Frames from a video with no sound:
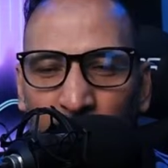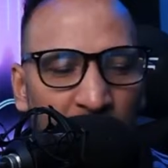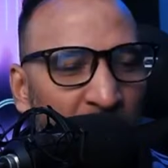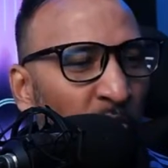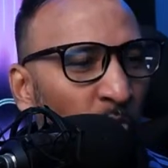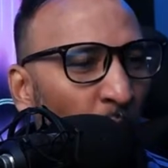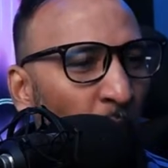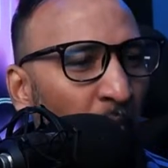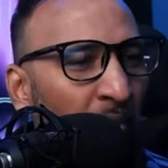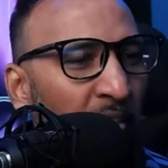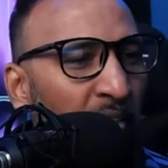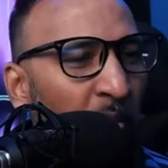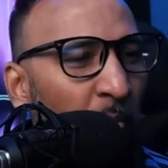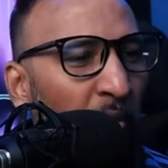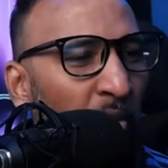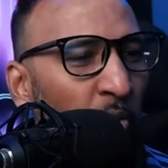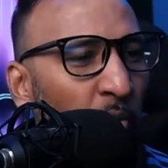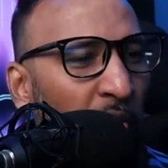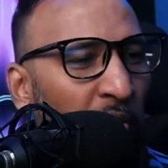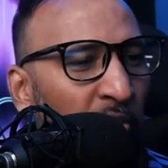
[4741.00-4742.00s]

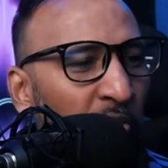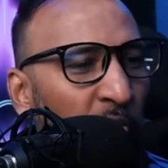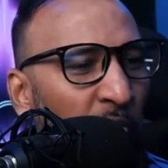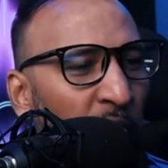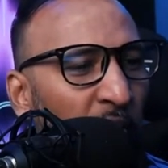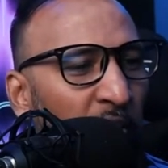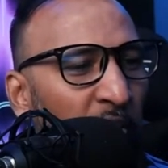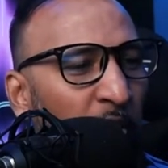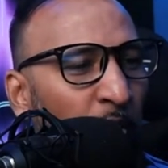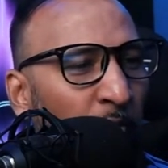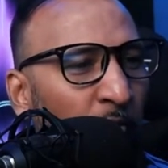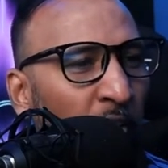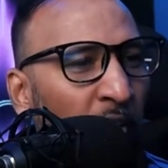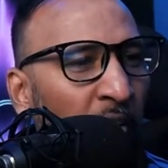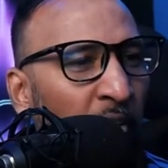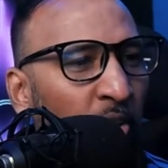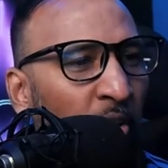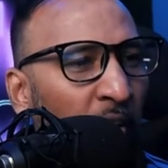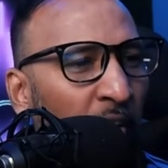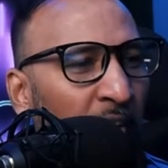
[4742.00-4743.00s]
So he
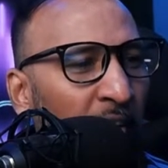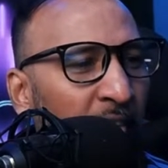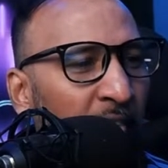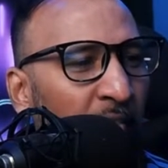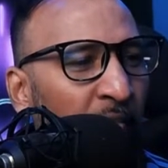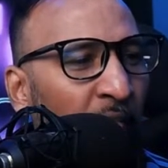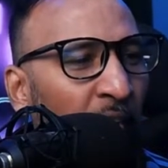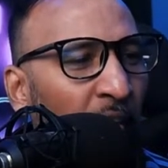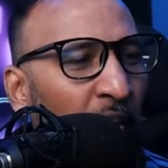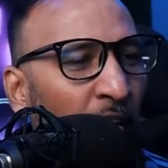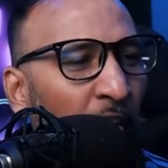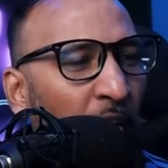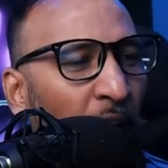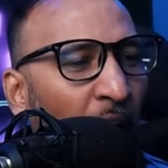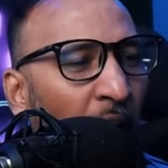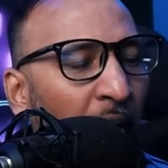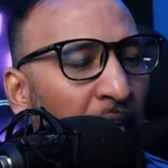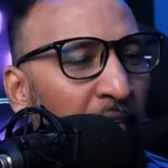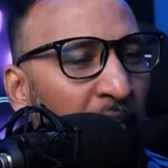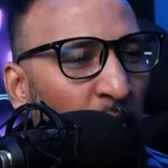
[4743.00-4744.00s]
definitely got in. The
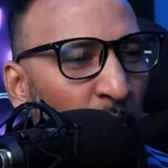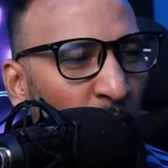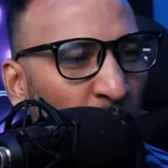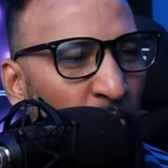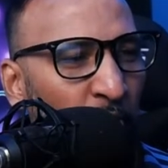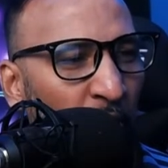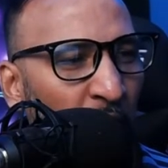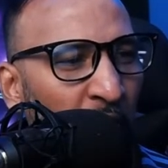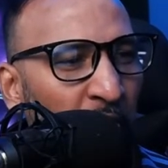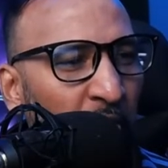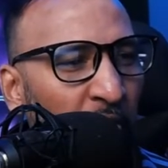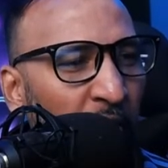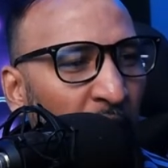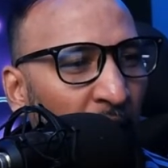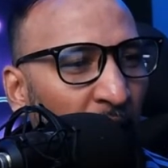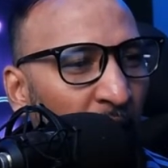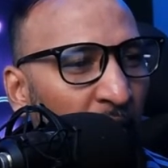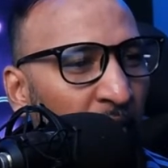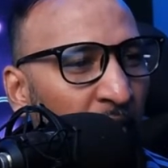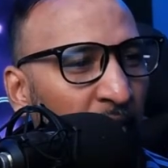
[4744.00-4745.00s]
idea was very good,
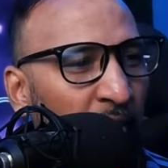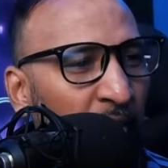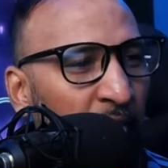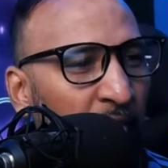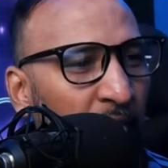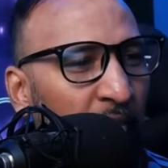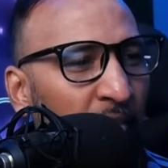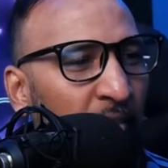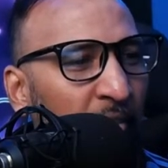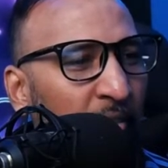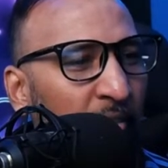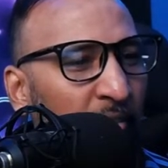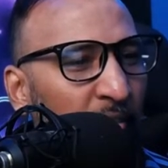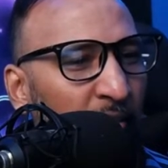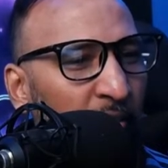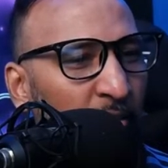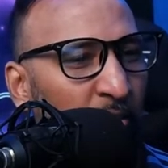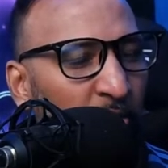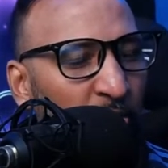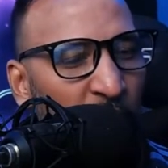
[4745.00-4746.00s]
and I think,
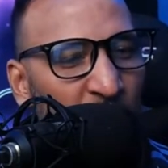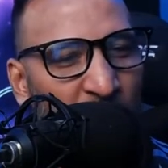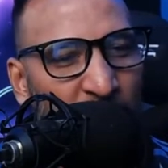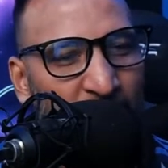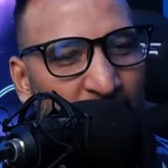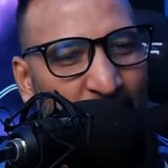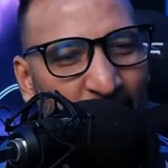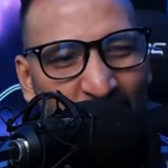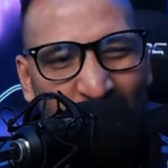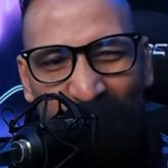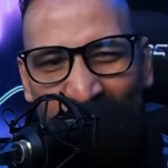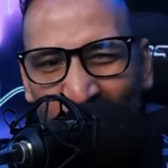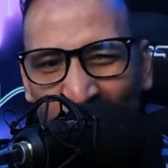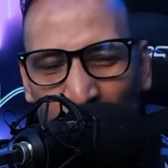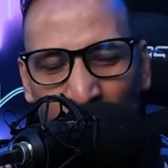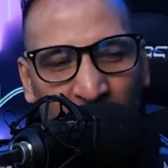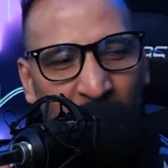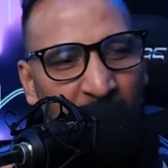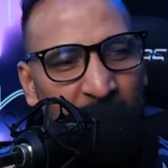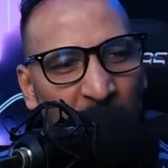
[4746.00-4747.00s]
just a
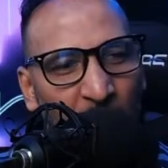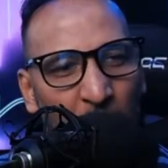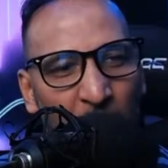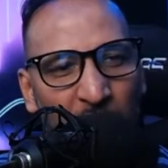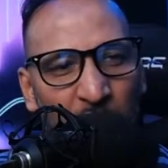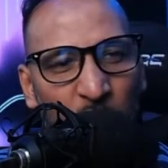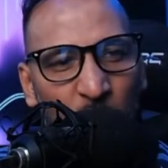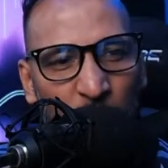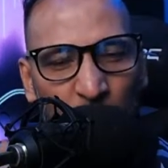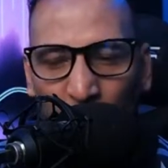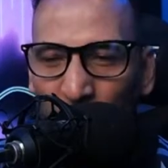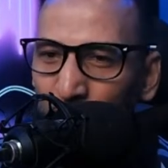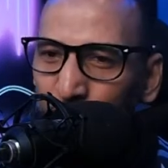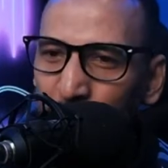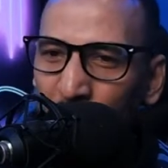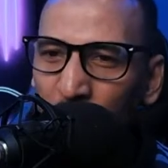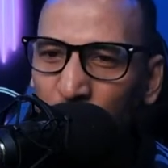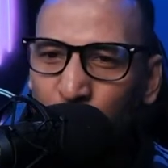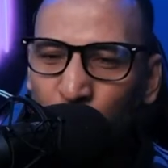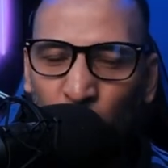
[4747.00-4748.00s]
little bit of timing. So to be
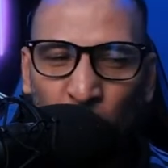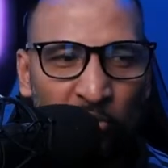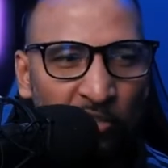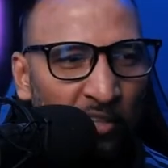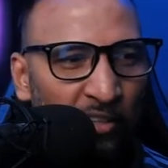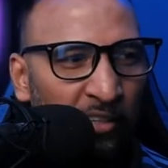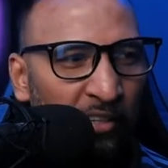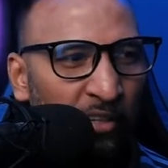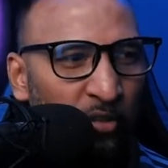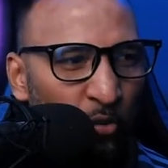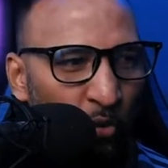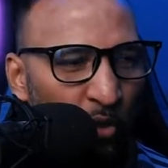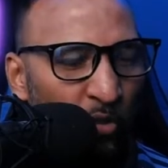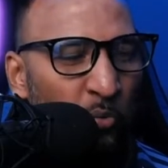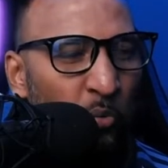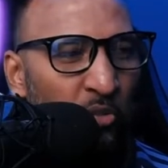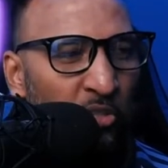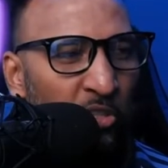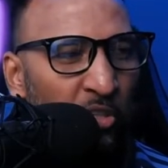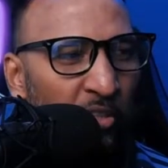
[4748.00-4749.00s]
fair, folks, I think the
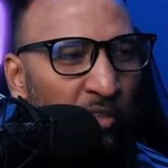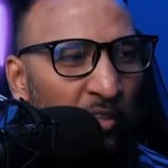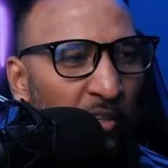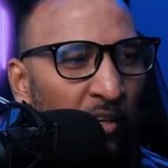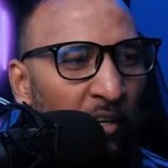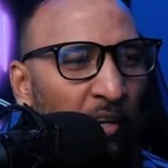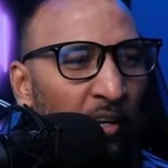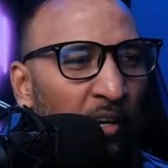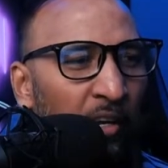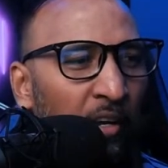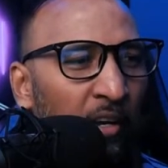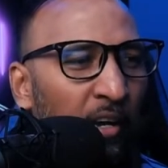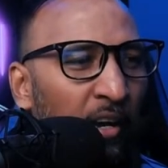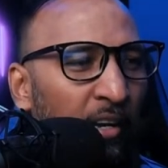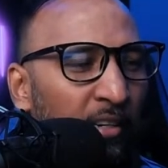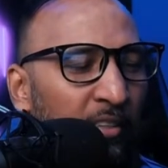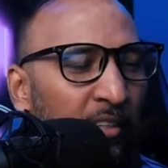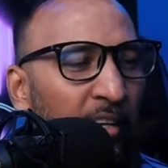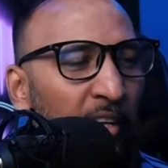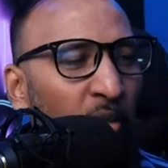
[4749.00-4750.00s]
cross was good,
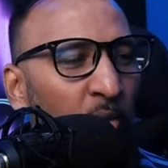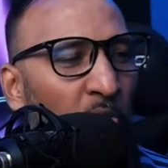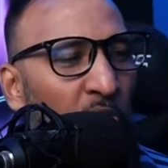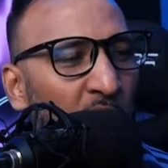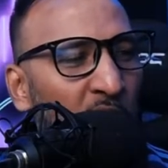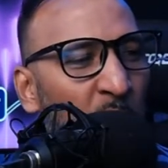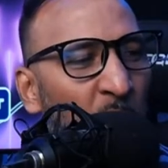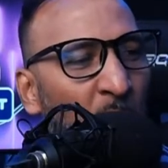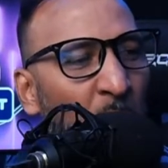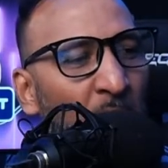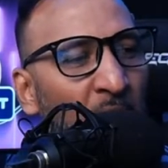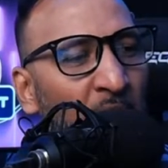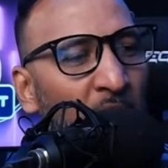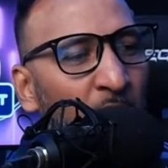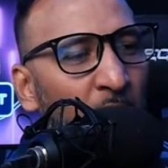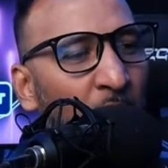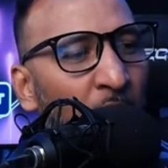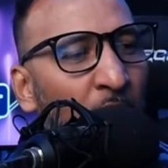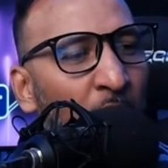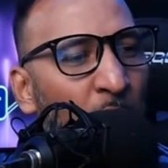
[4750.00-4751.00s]
and Gil was just maybe
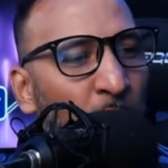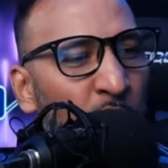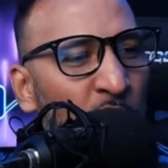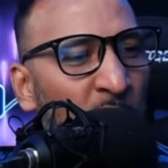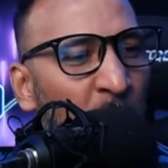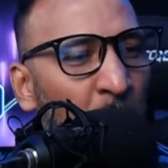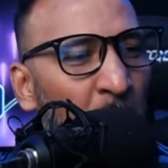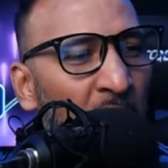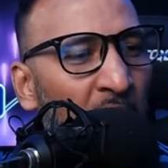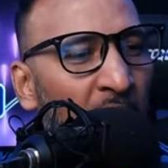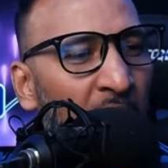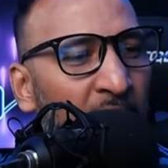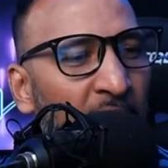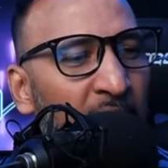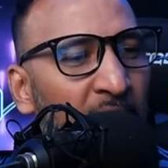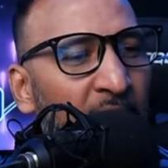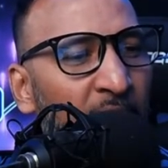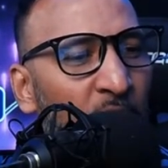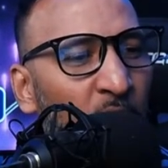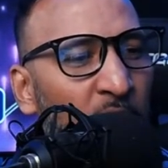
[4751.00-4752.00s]
a half step behind
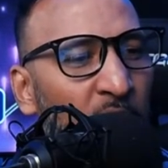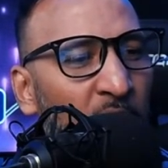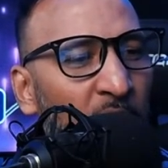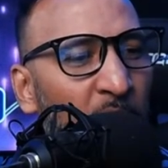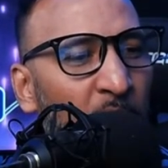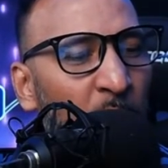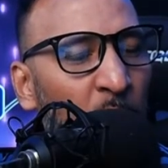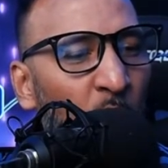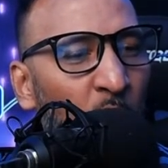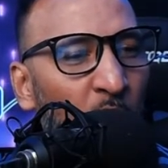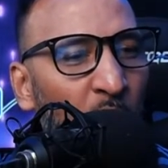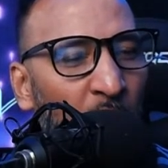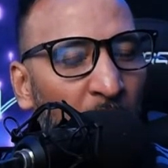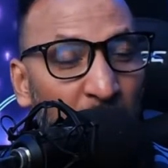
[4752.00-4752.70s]
to get onto the ball.